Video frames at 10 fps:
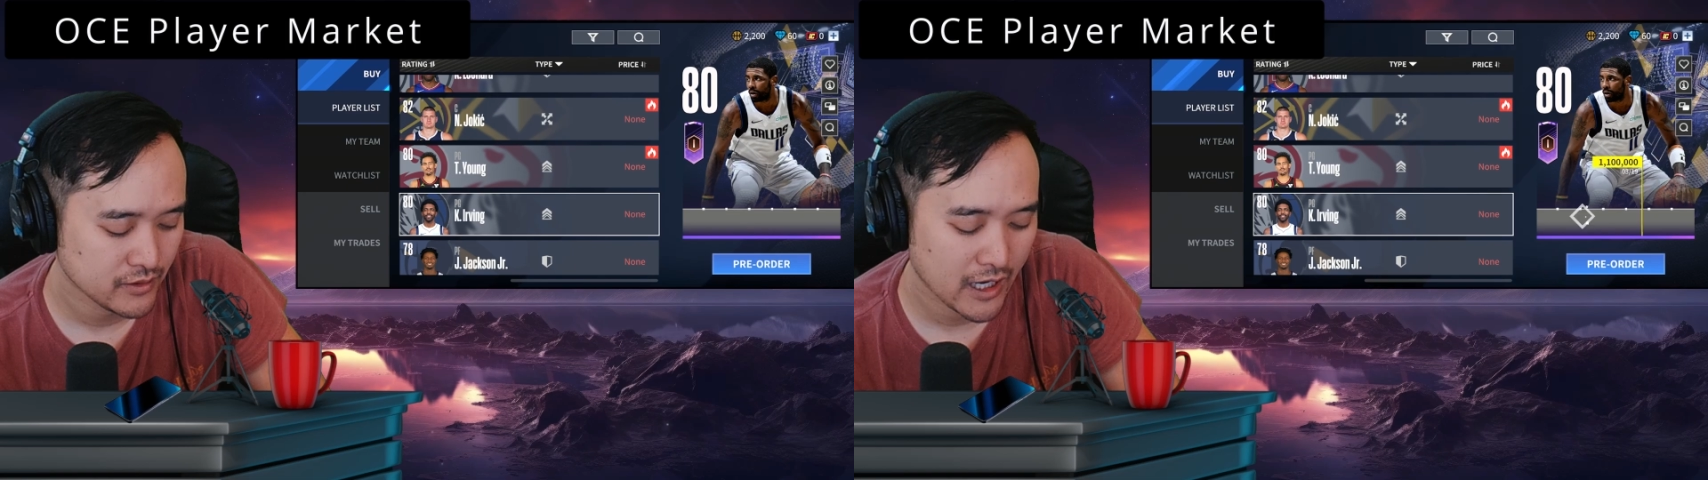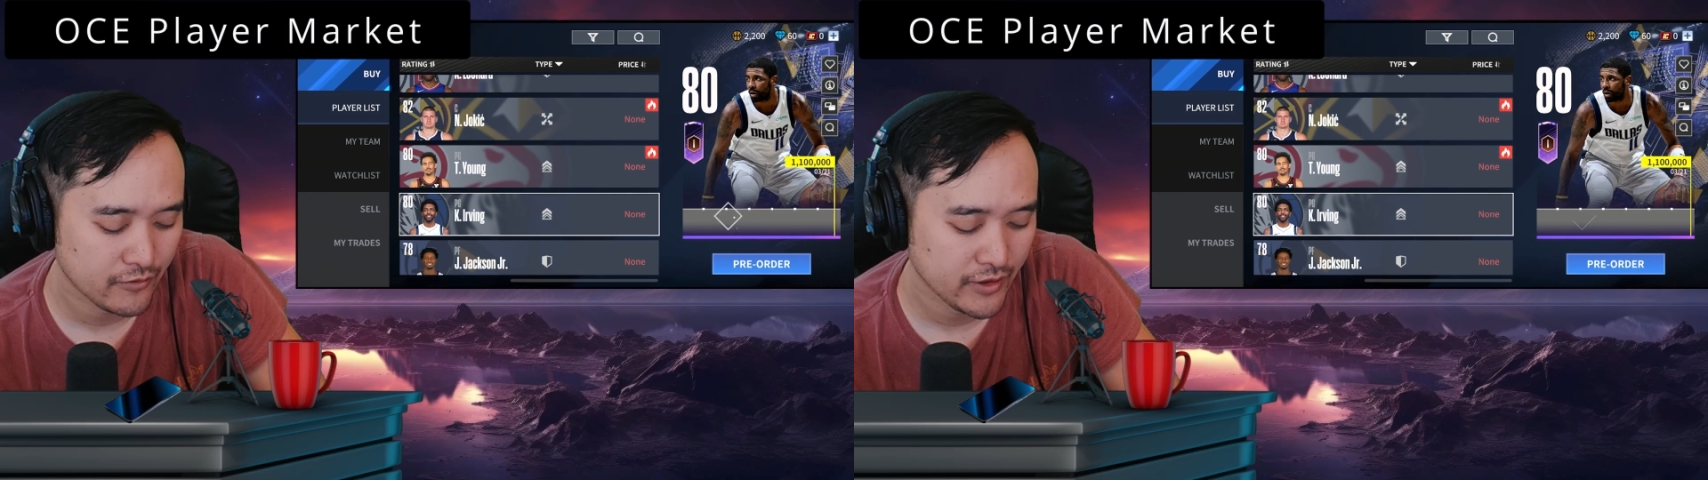
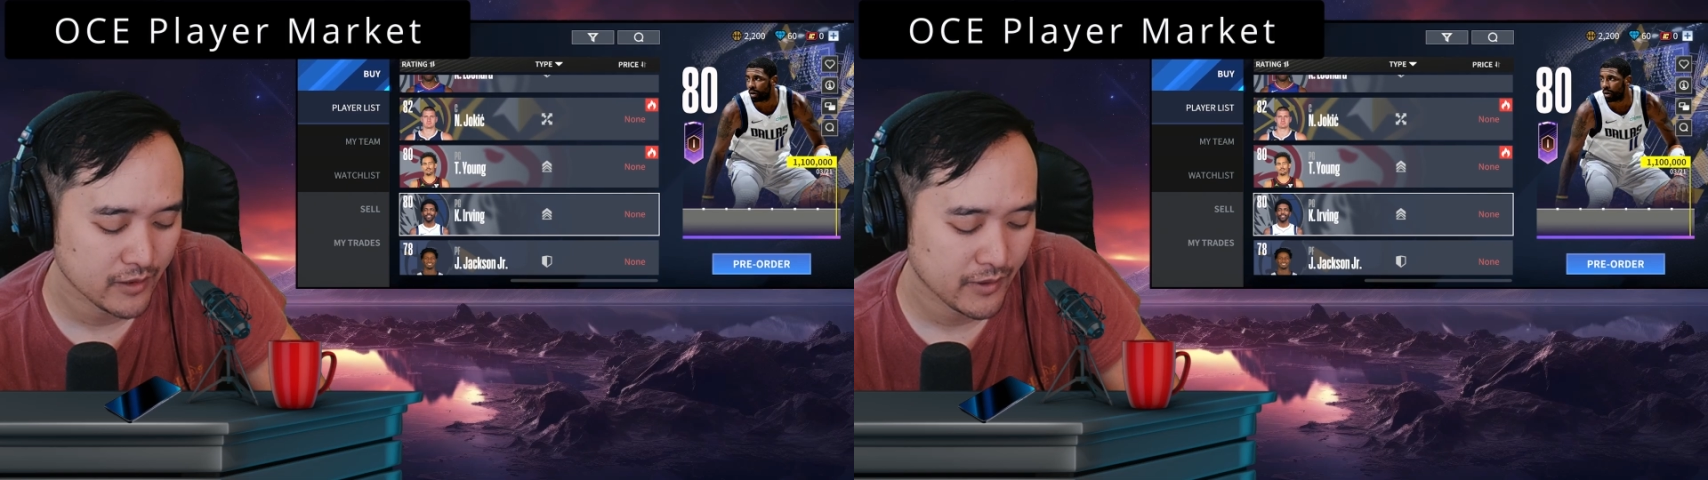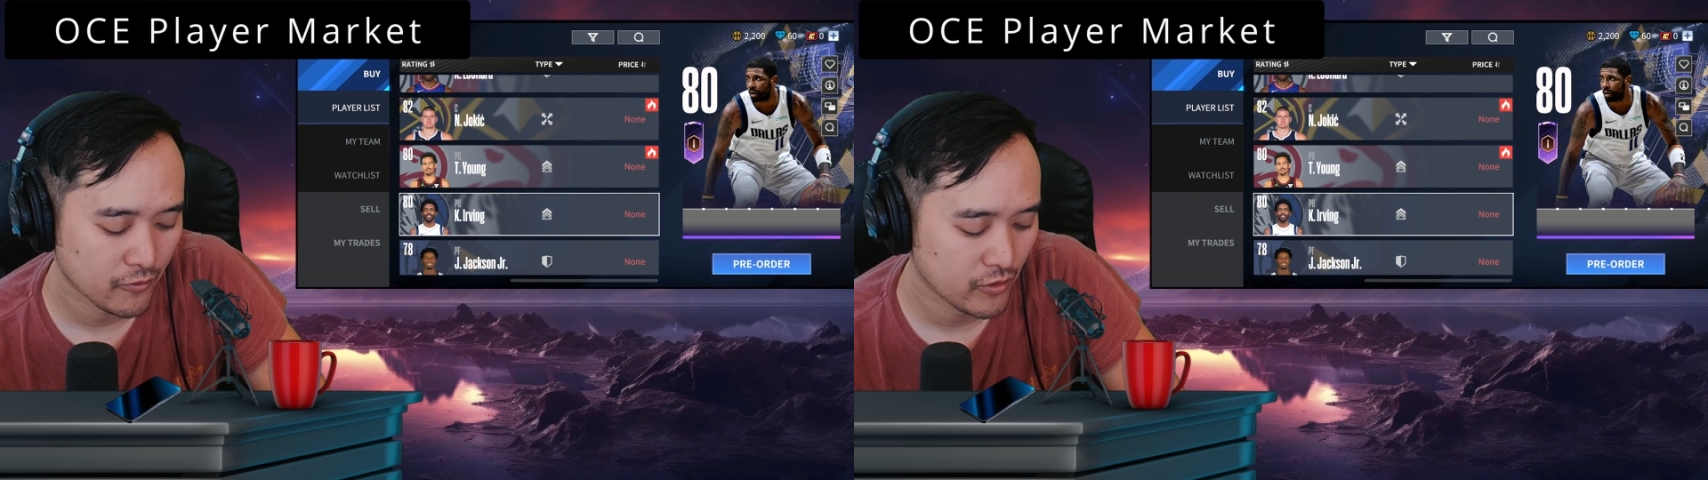Kyrie
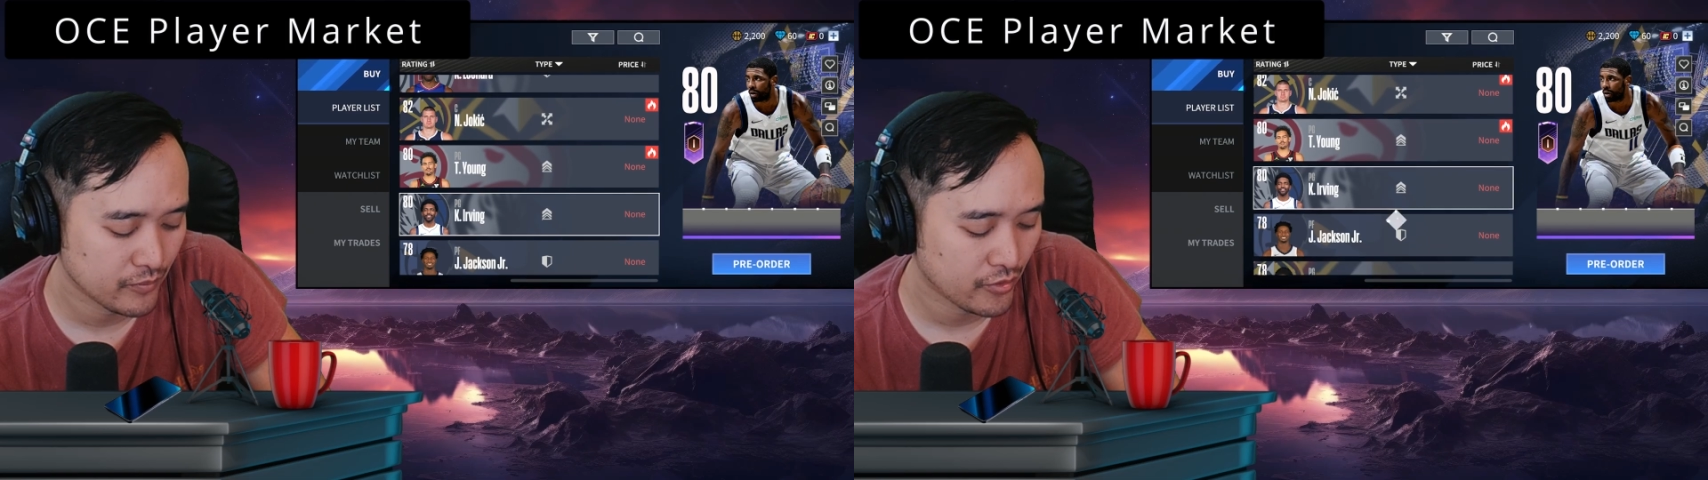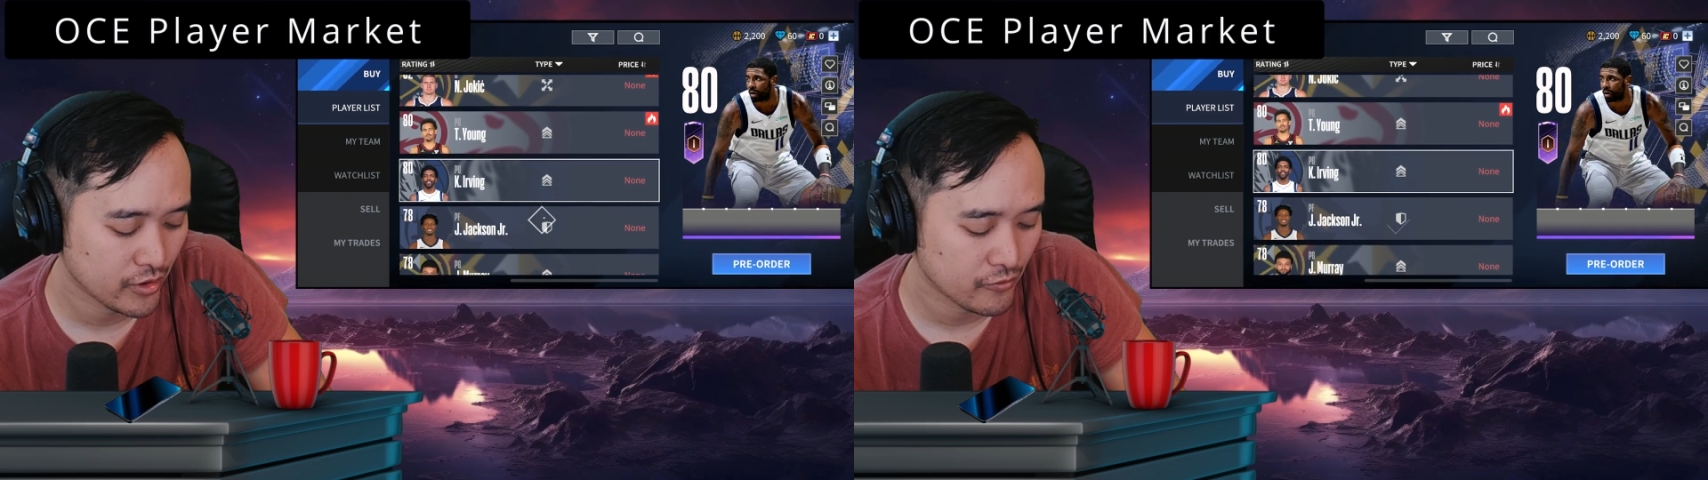about
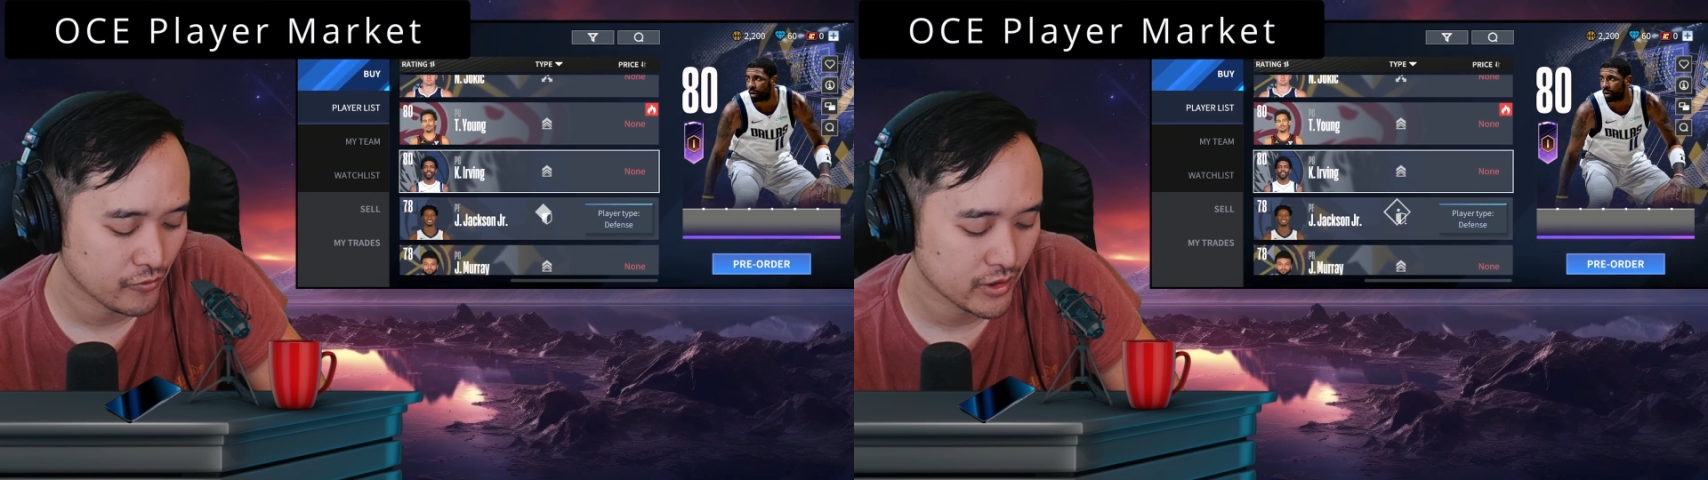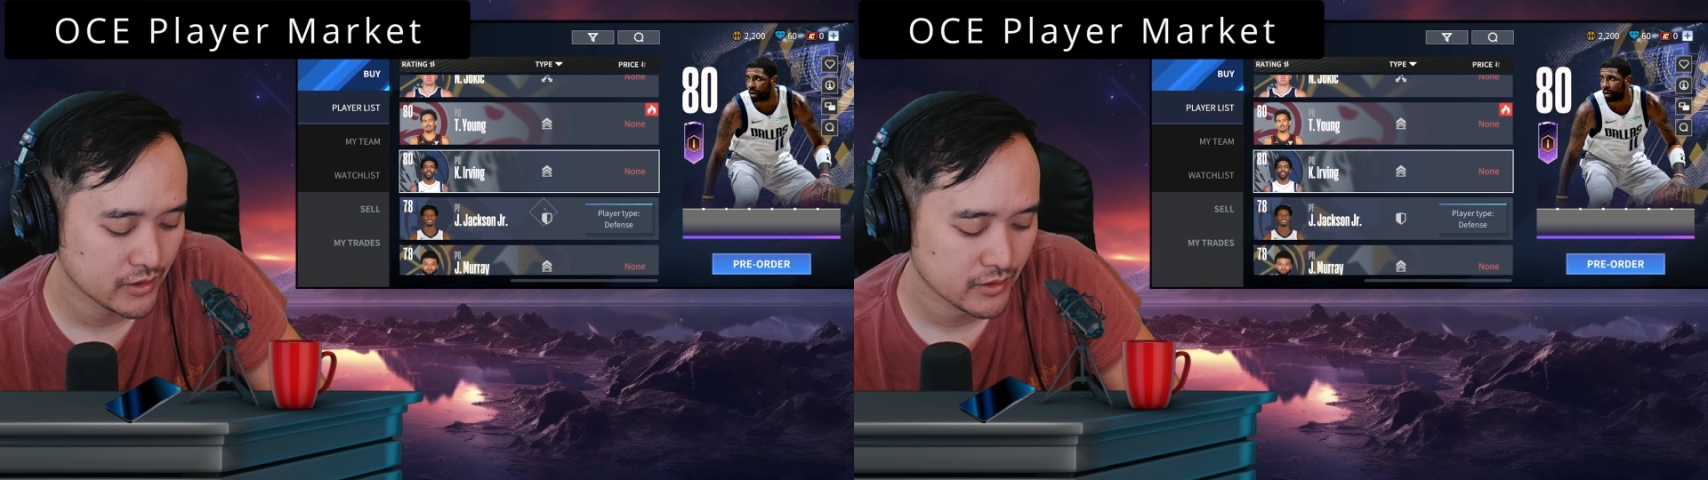
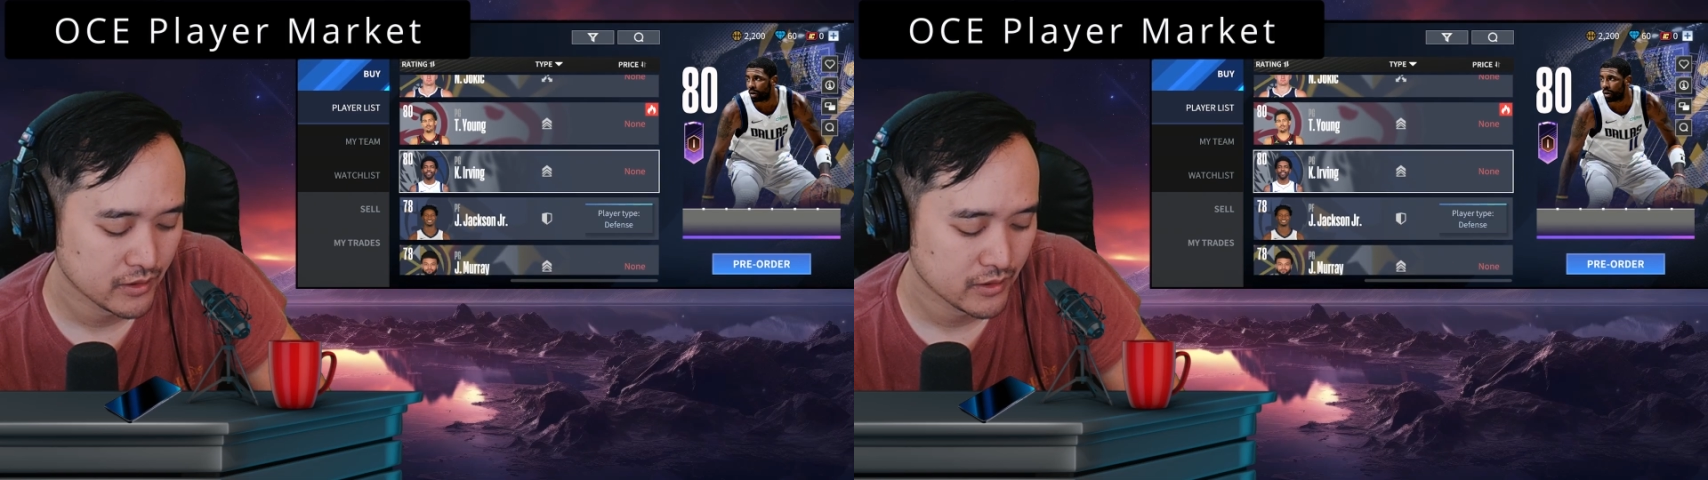1.1,